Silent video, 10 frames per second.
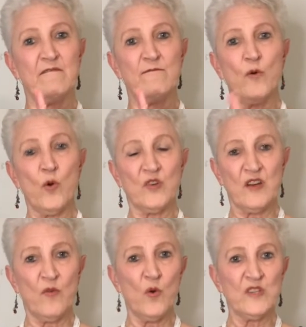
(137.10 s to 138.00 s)
4
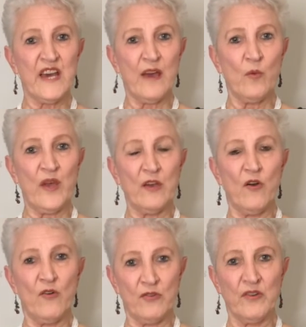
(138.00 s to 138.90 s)
day a week
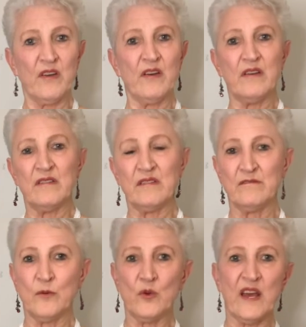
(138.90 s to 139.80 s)
on,
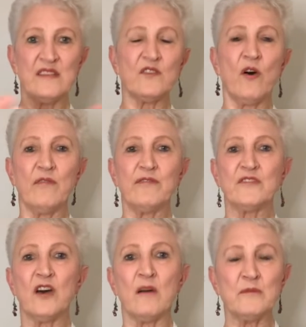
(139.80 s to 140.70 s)
4 days off
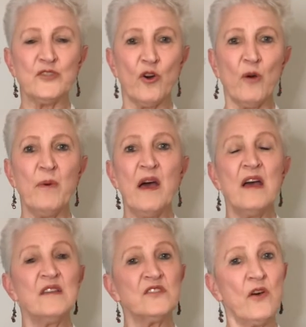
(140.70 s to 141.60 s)
type job.
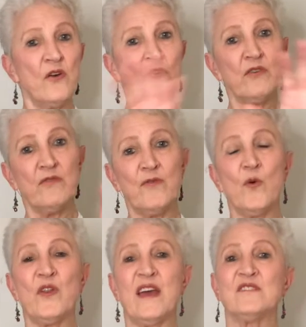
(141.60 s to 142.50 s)
So on her
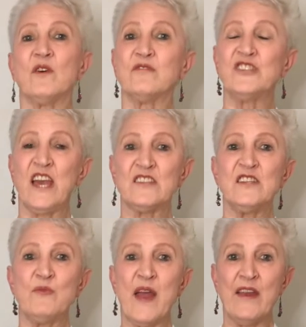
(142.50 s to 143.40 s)
4 days off, she
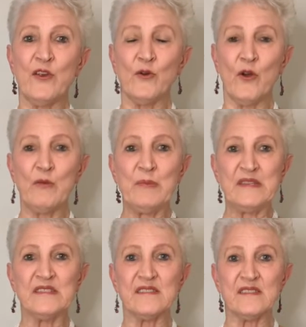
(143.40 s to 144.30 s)
actually ran her own
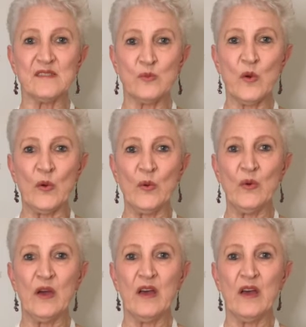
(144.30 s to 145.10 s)
business as well.